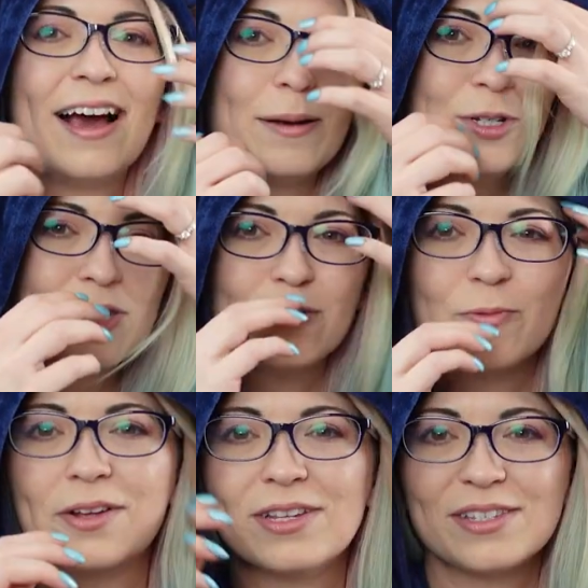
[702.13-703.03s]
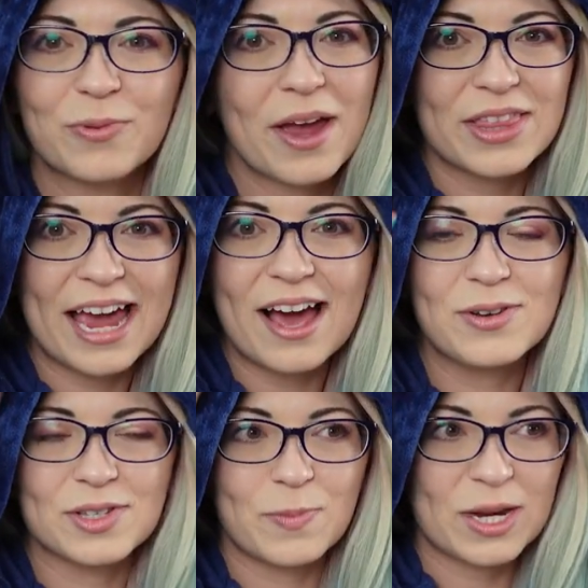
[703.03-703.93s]
I'm just gonna wear this around the
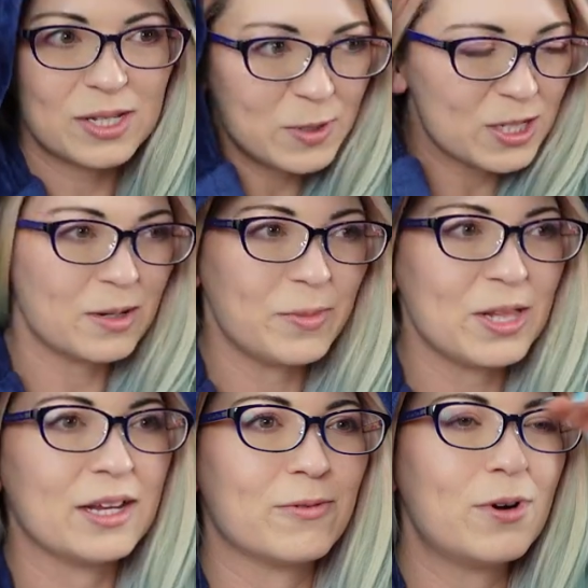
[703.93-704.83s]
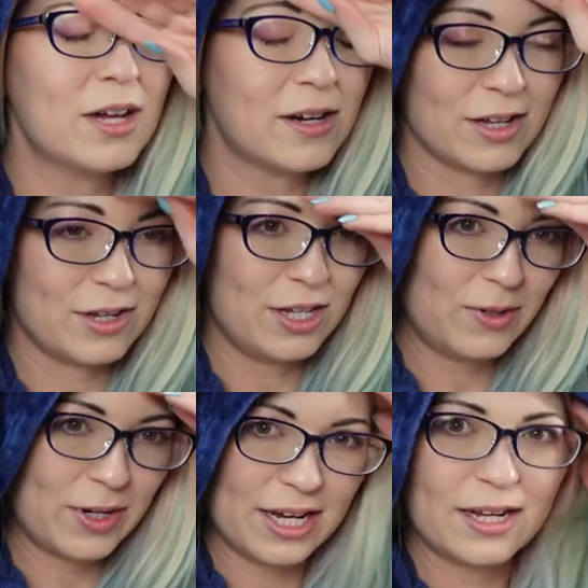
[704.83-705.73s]
house. My husband's gonna be like, what are you
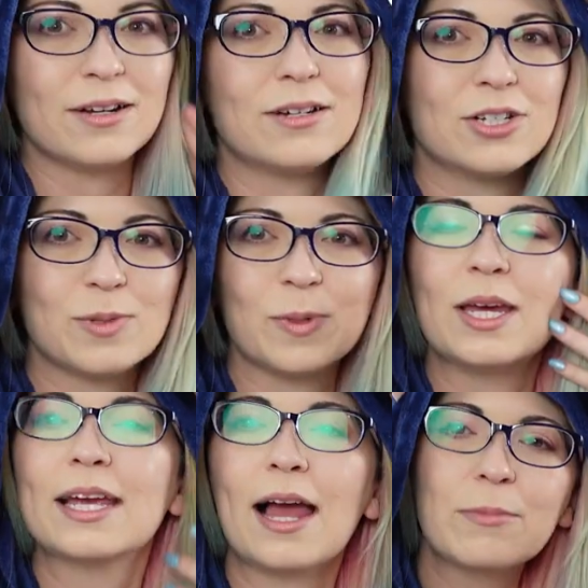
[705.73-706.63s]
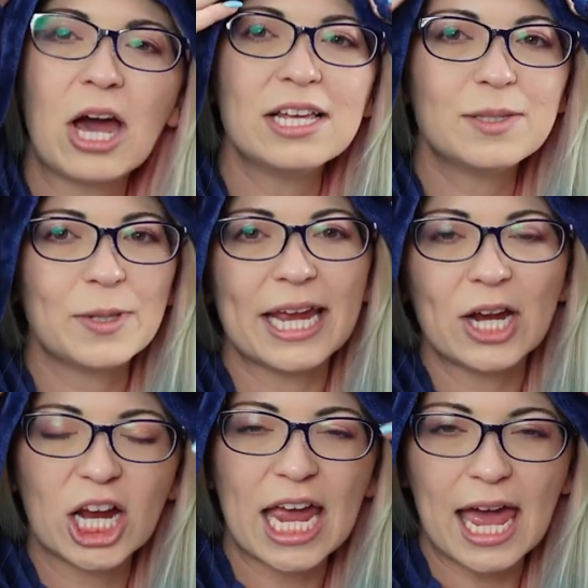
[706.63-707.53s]
doing? And I'll just be like, I'm
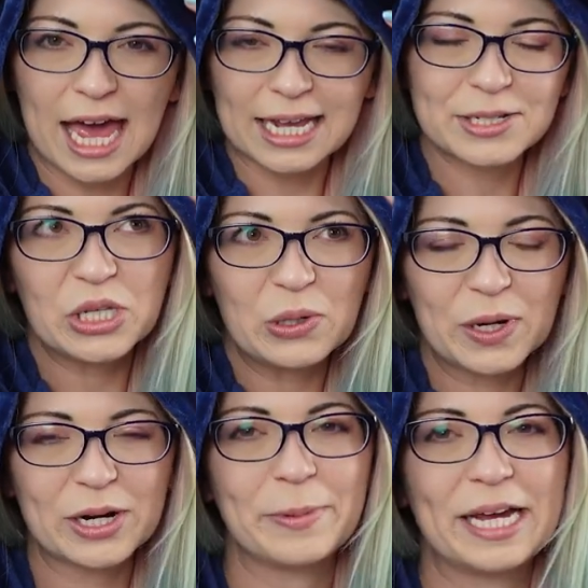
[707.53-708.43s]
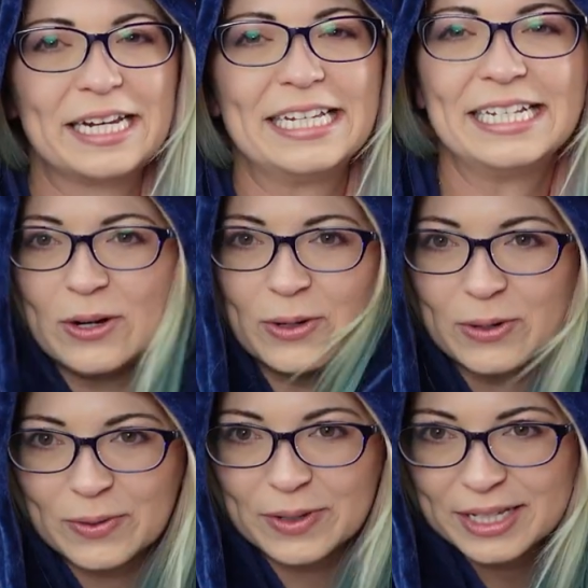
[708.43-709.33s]
cosplaying our cat. Don't worry about it.
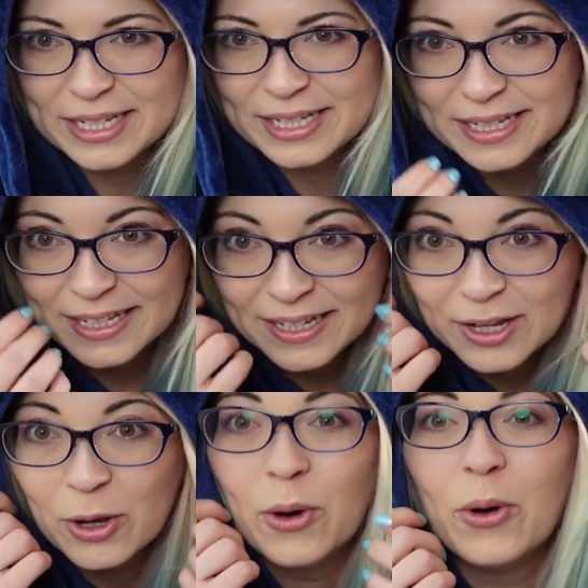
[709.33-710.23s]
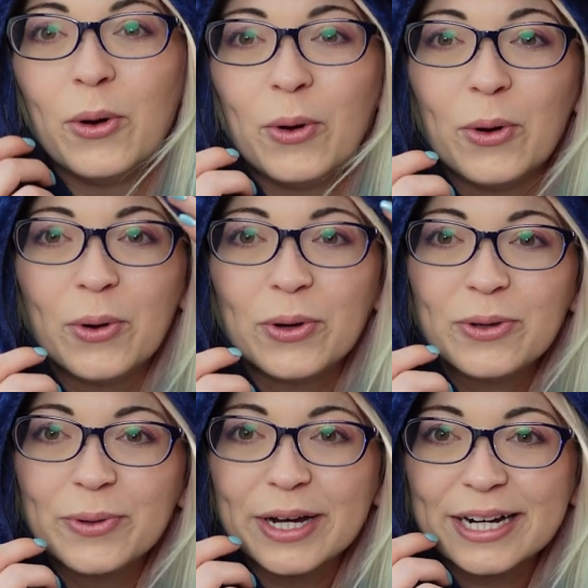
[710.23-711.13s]
Oh,
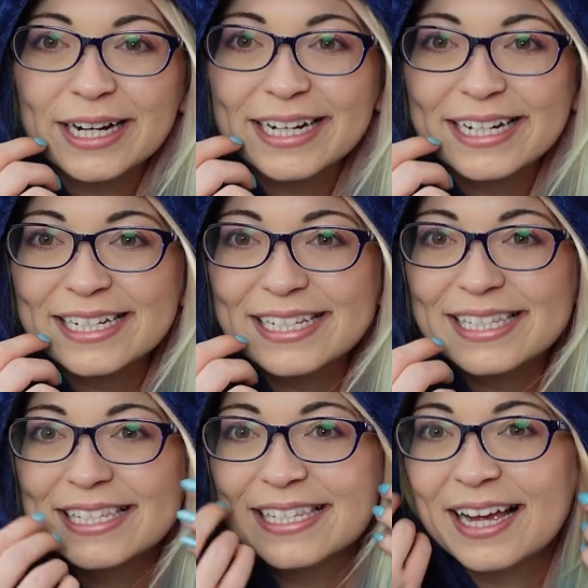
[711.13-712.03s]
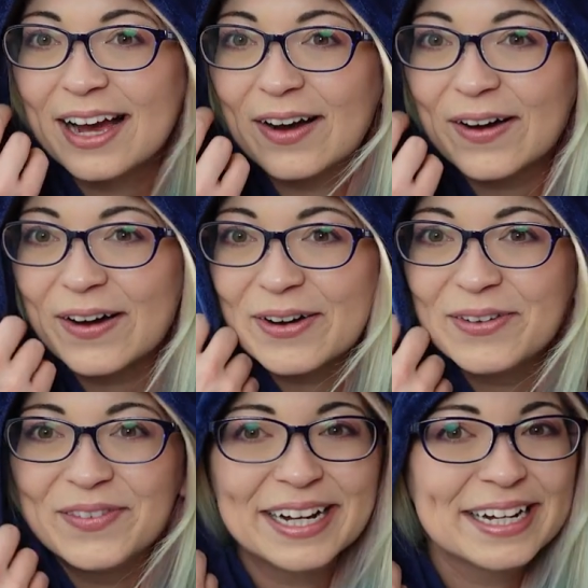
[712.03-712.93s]
you guys. Oh
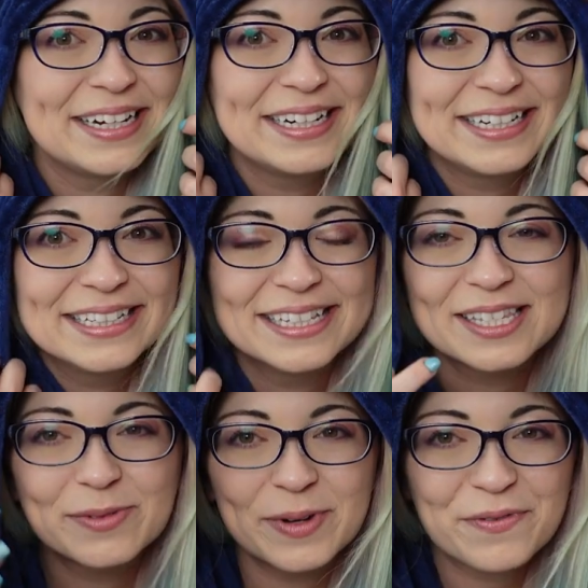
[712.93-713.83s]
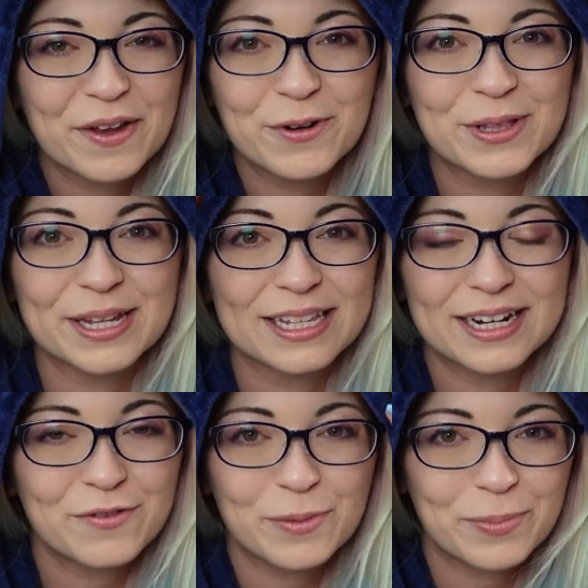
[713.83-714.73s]
my God. This is my favorite thing that
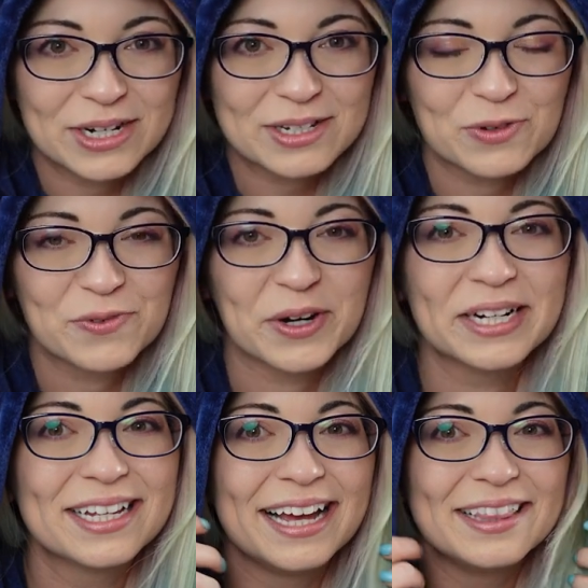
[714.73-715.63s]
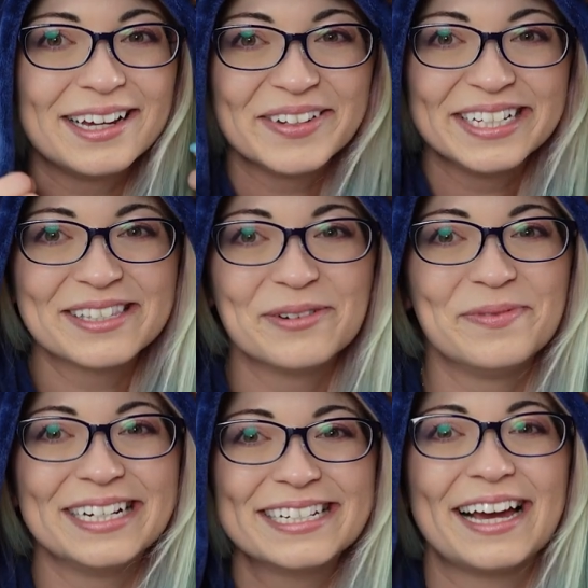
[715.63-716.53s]
I've unboxed so far. I love it so
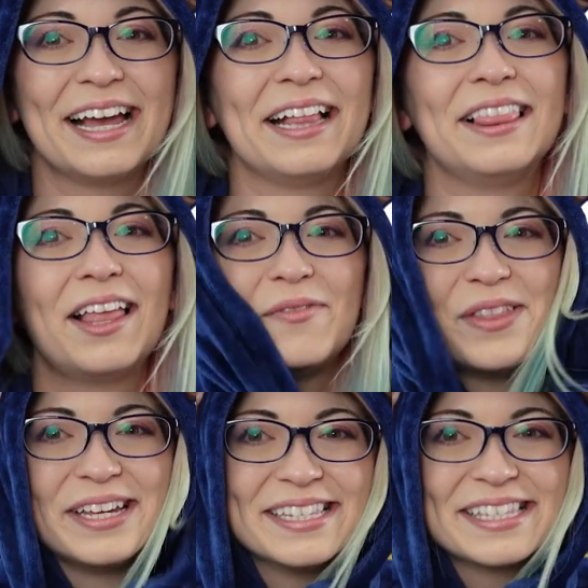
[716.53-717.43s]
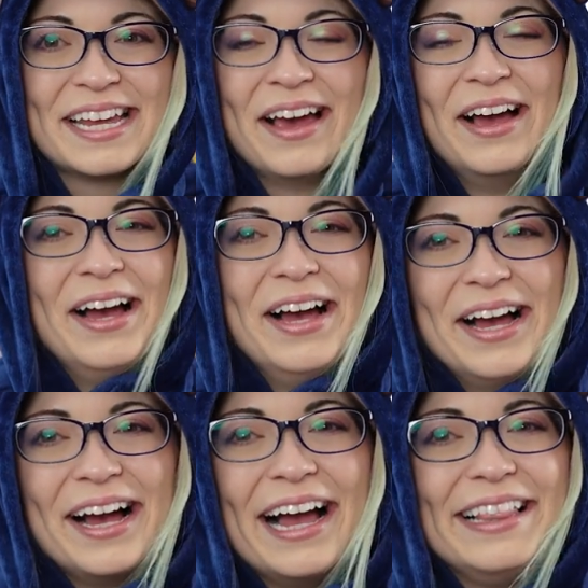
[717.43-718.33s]
much. I love this.
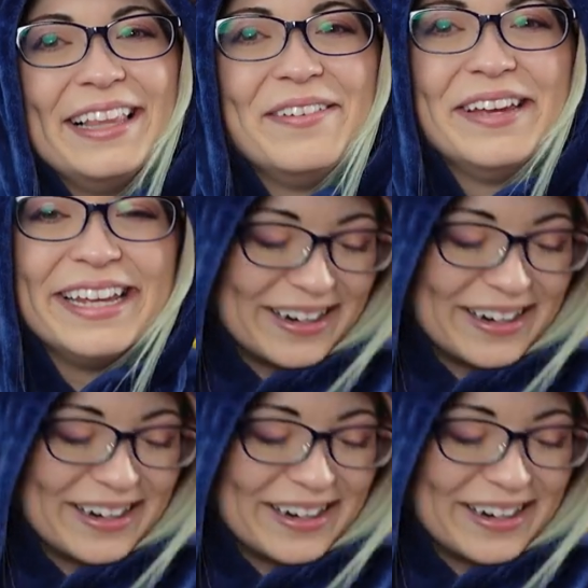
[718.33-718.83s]
I love it.